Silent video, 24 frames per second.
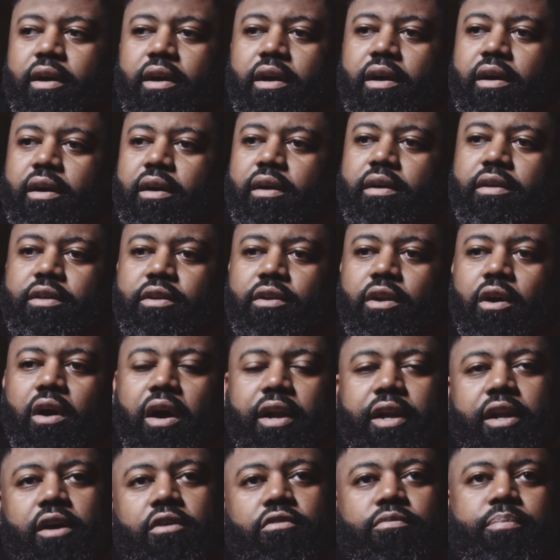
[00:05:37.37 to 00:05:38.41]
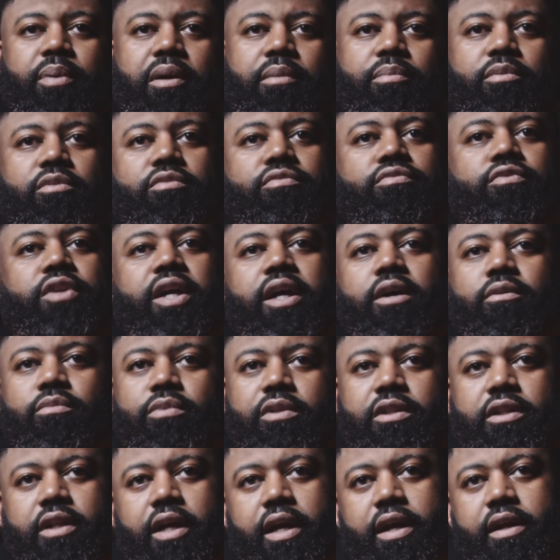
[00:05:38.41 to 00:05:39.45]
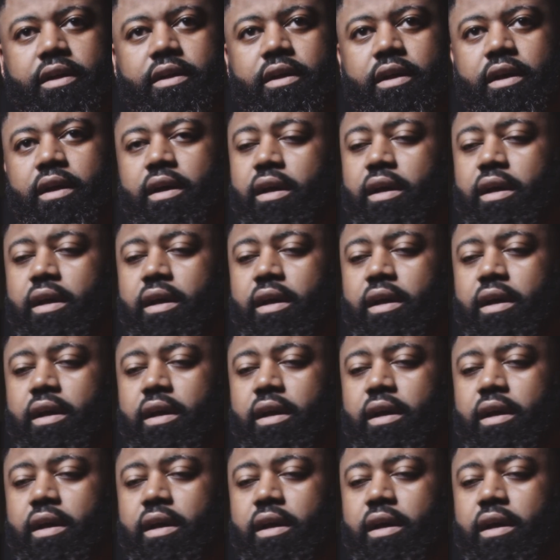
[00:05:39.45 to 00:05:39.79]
I know people who've dealt with that.